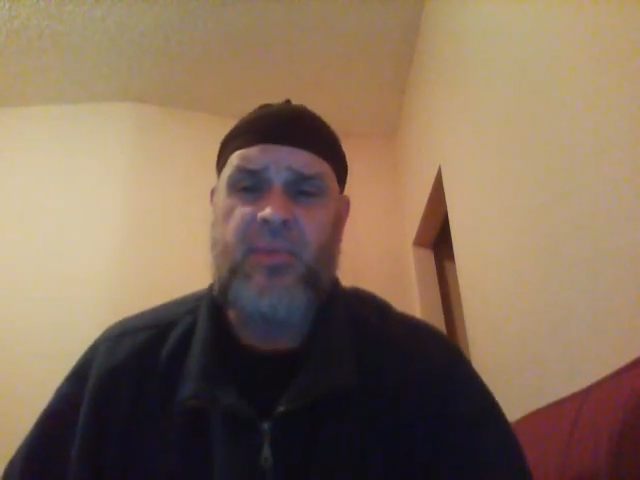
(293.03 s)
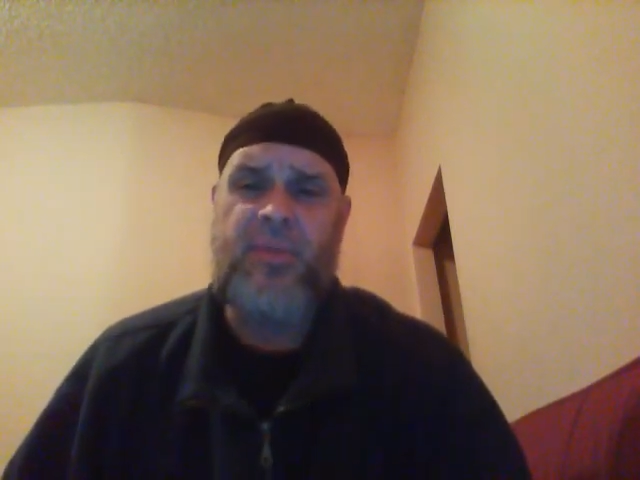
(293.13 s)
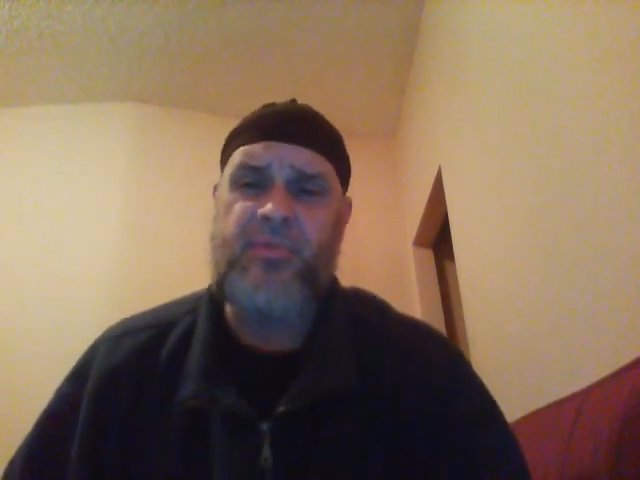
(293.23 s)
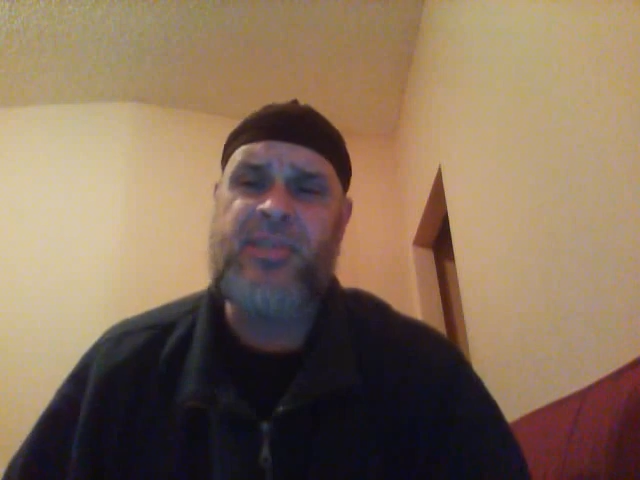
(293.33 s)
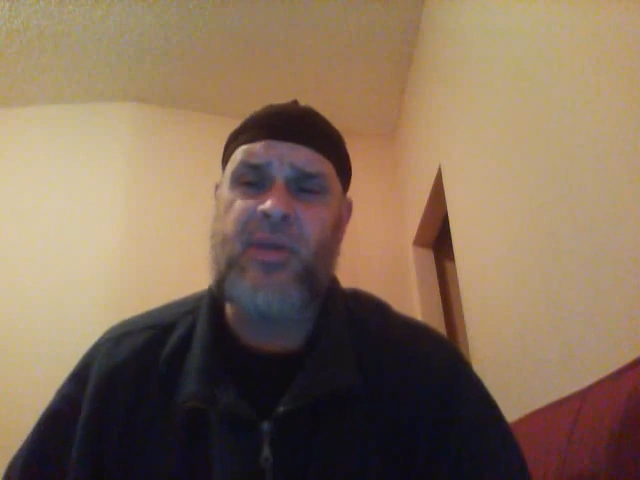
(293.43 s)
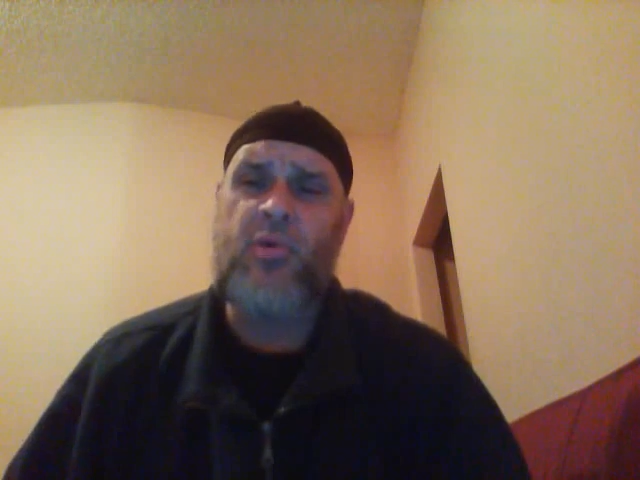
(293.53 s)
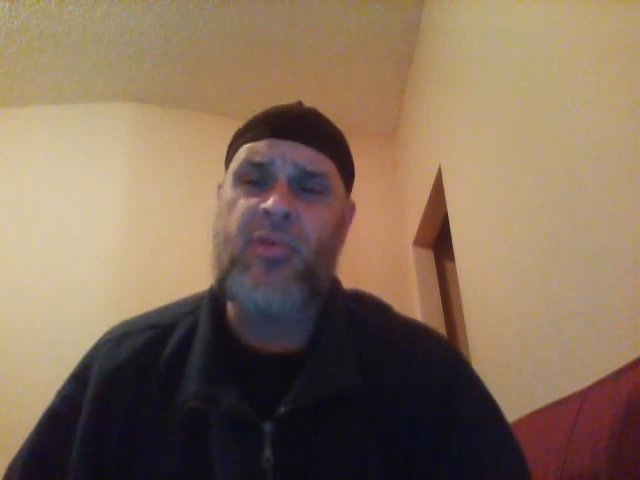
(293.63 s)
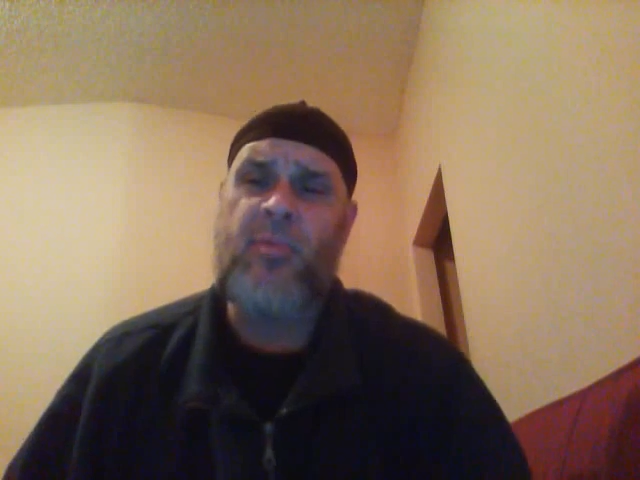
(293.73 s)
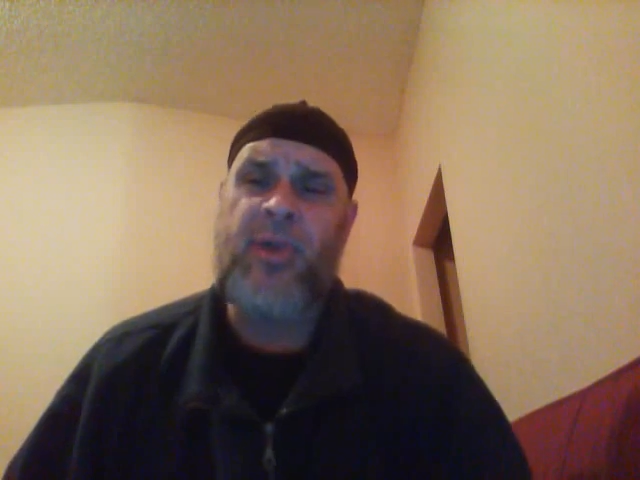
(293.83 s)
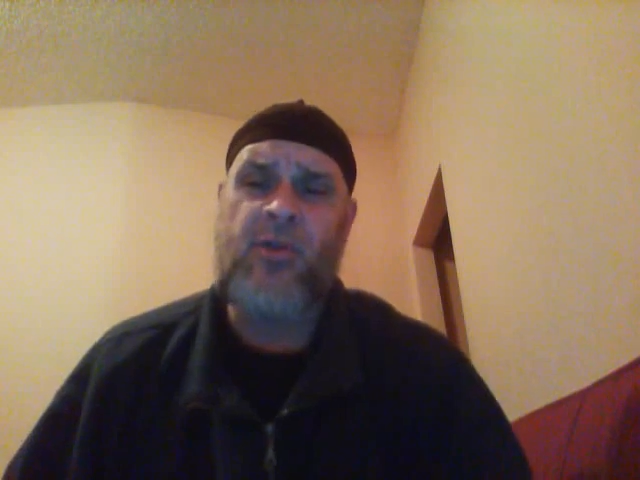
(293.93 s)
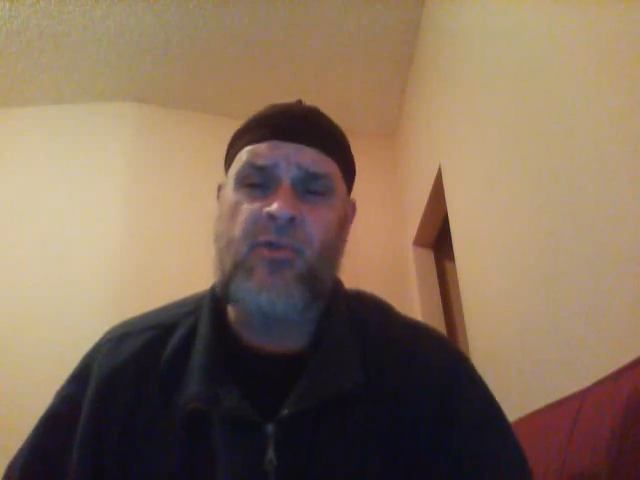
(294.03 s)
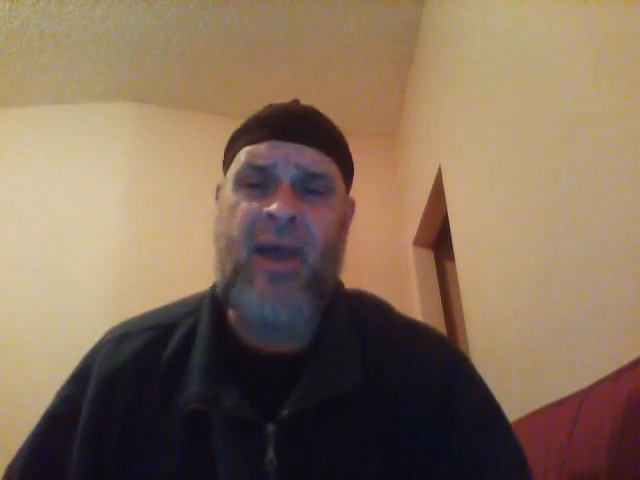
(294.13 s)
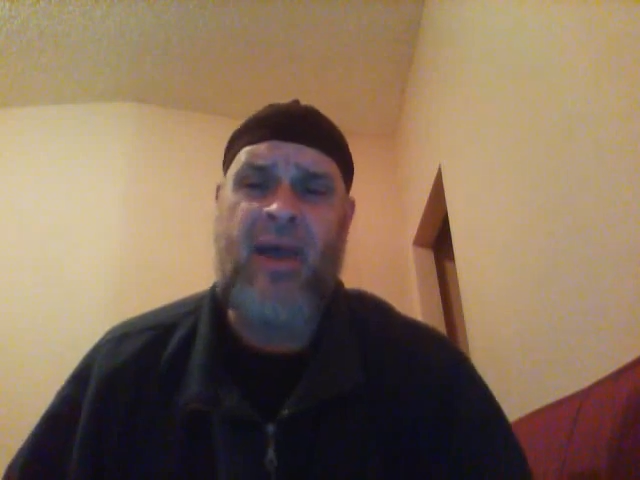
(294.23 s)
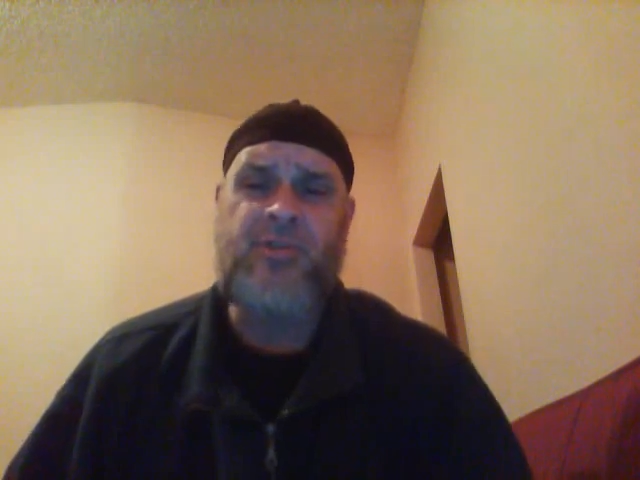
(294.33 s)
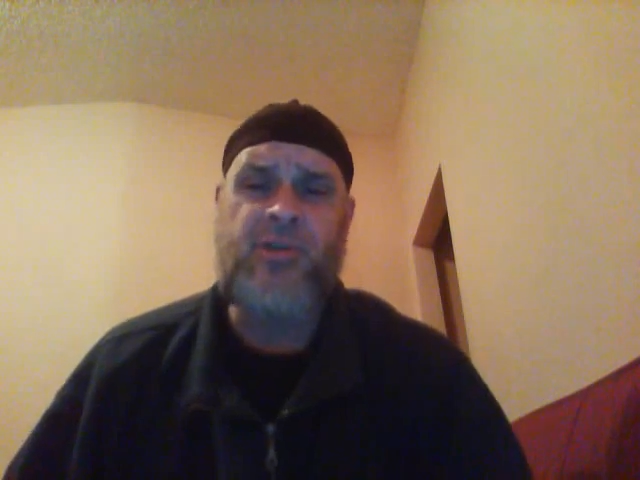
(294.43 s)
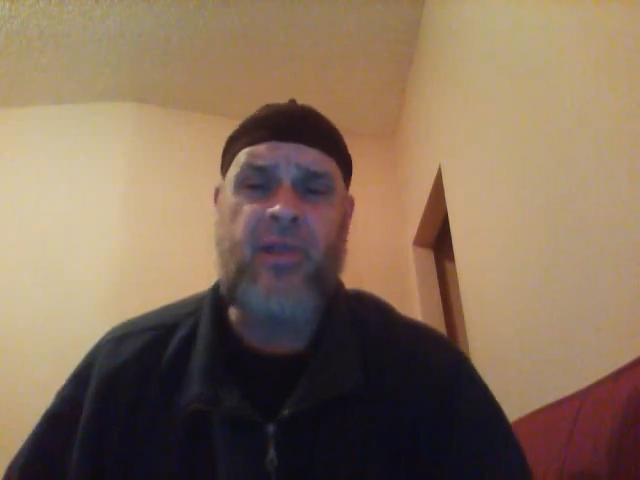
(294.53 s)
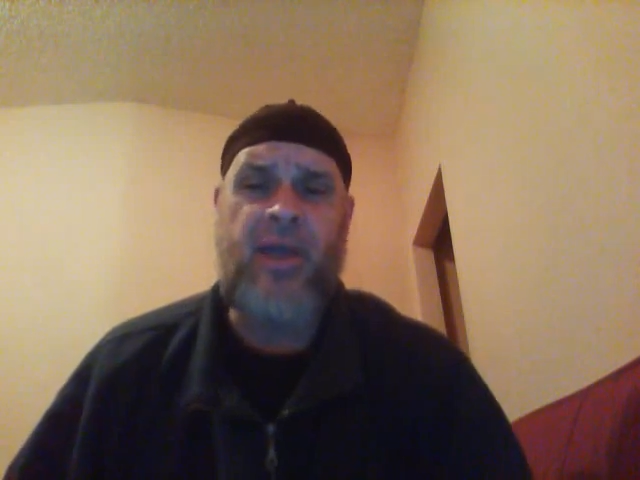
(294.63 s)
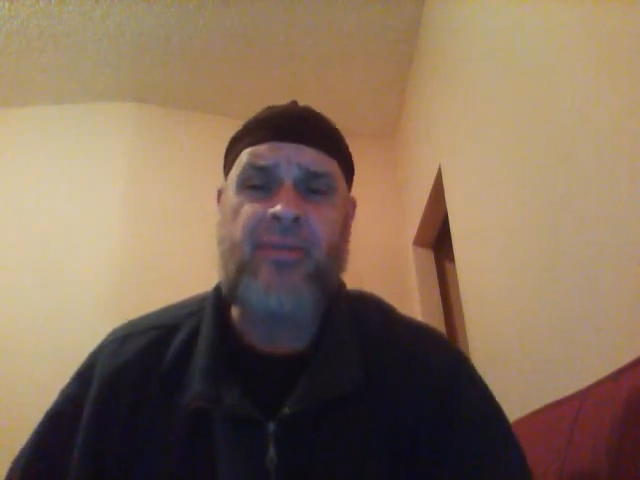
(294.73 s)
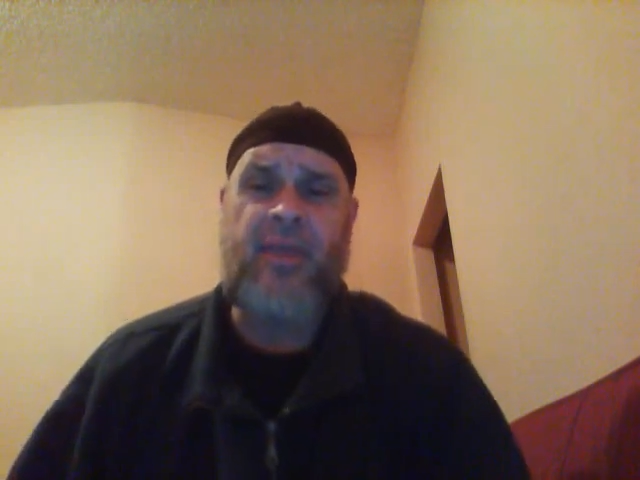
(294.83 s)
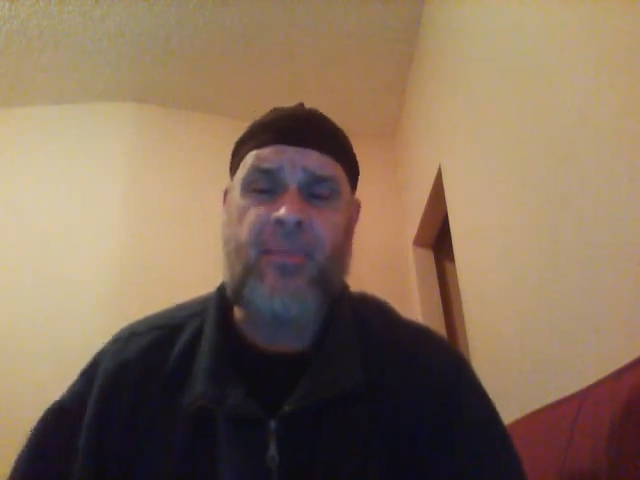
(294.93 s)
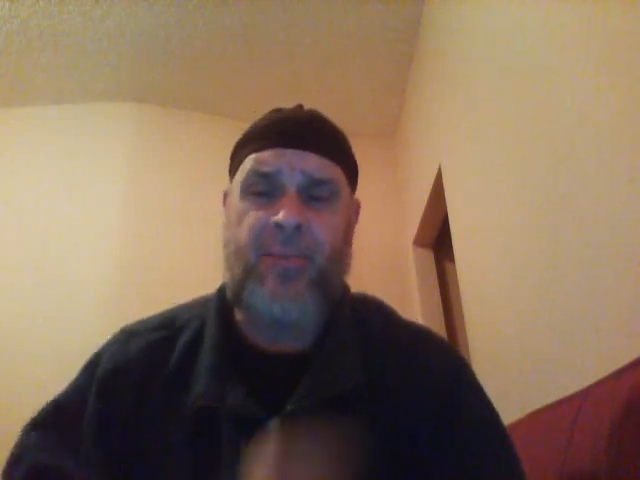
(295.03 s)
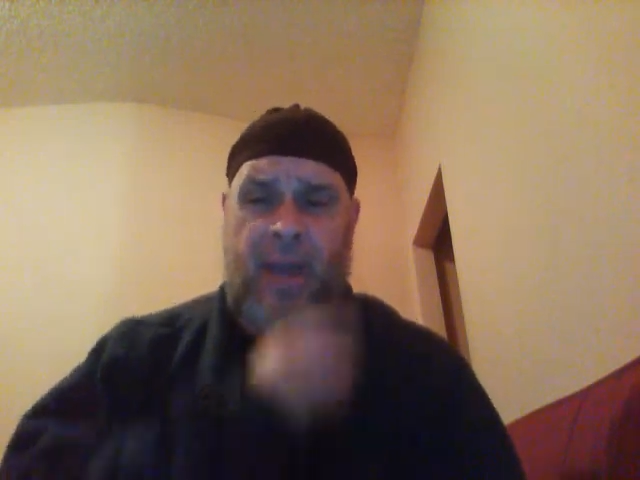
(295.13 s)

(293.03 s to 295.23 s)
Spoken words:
People say, well, nobody grabs you like that.